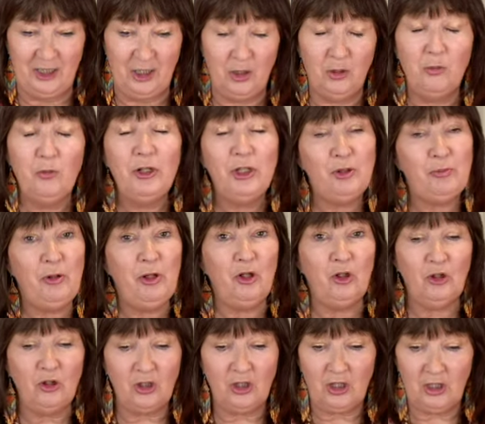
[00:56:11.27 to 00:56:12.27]
wish me
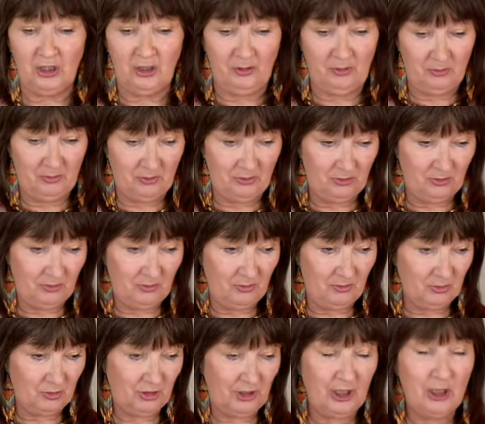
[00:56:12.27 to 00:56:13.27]
luck
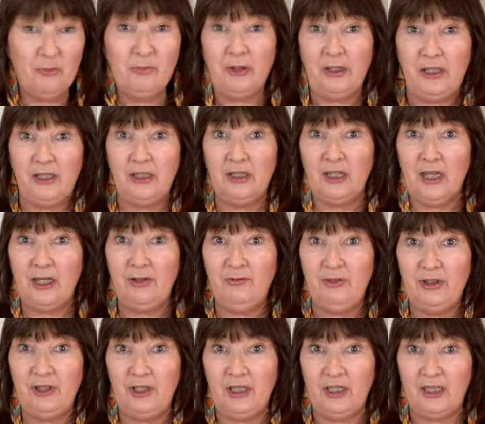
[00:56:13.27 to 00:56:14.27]
trying to make
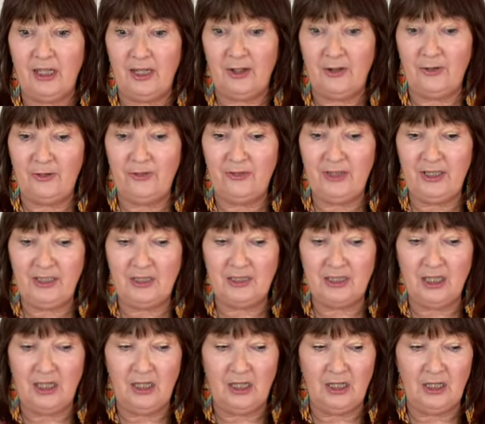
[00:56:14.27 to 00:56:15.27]
everything out of this,
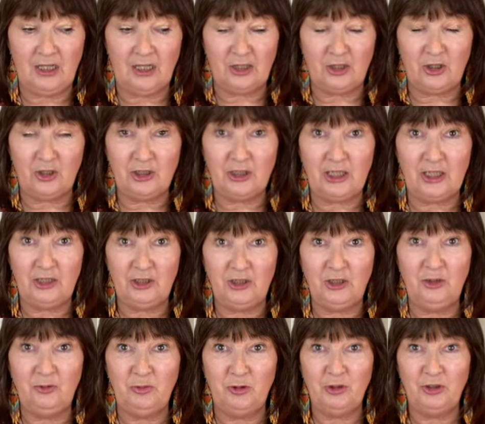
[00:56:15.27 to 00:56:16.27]
because I
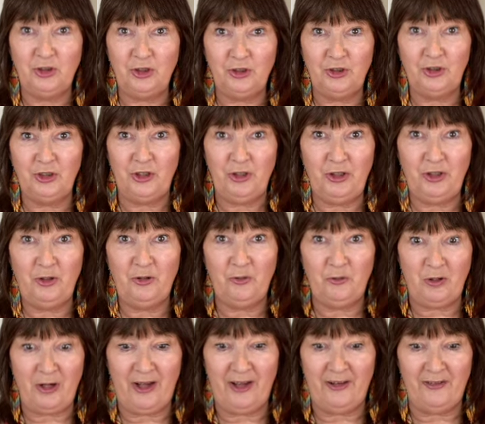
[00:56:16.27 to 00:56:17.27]
do want to show you
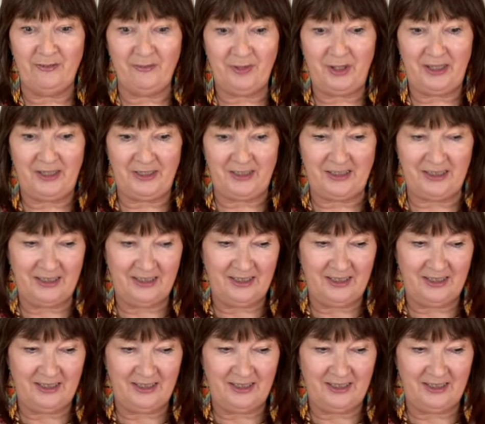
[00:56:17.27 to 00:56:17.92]
what I've made.